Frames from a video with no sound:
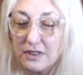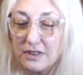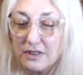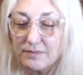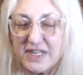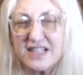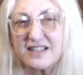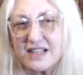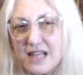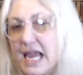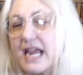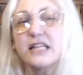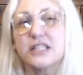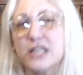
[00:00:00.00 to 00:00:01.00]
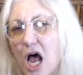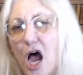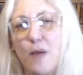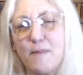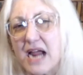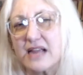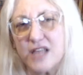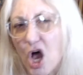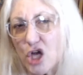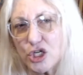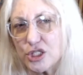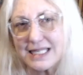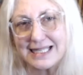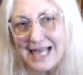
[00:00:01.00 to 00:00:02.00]
but it's like Tom
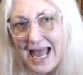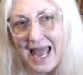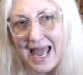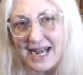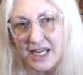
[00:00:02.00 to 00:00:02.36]
MacDonald said.